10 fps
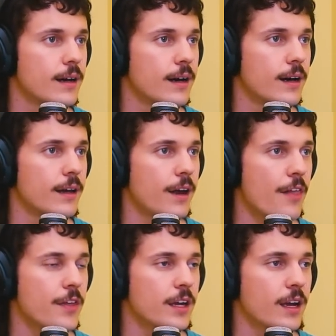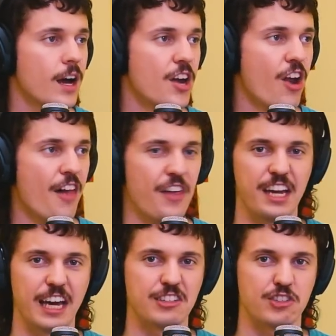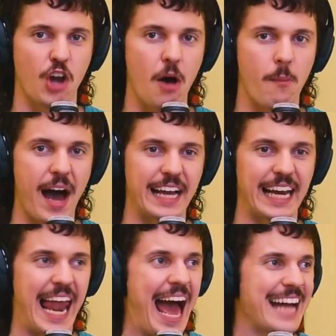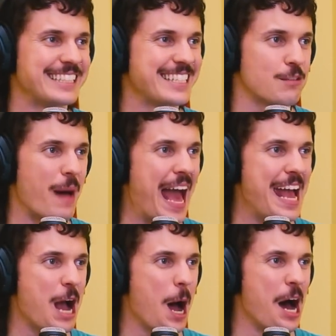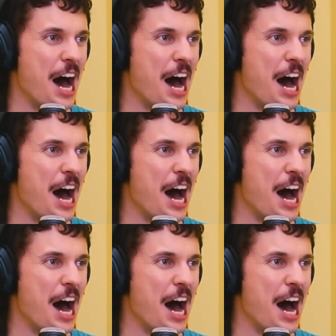Nothing can stop my glands, mate.